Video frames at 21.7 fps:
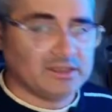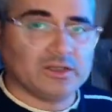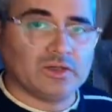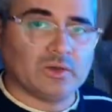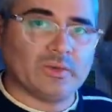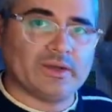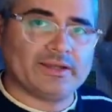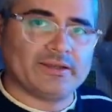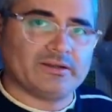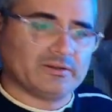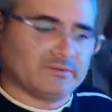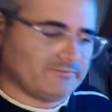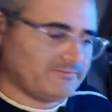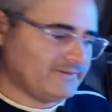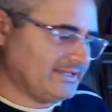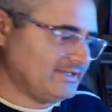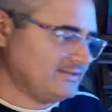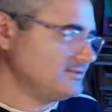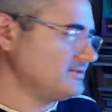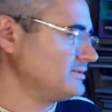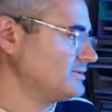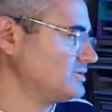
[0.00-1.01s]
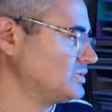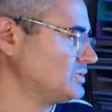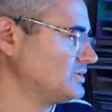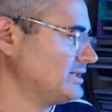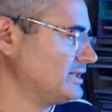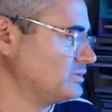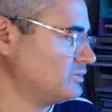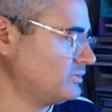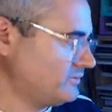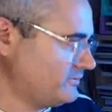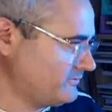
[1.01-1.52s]
way of ending
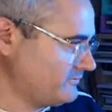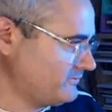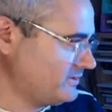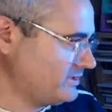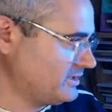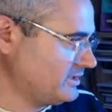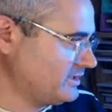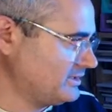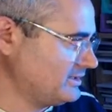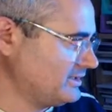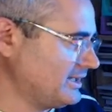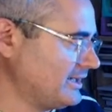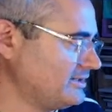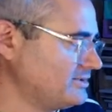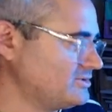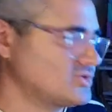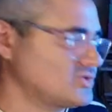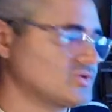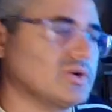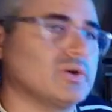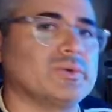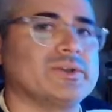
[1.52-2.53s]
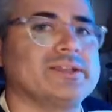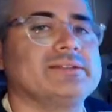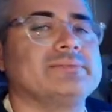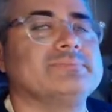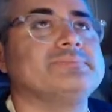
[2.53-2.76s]
today with 9 drawing.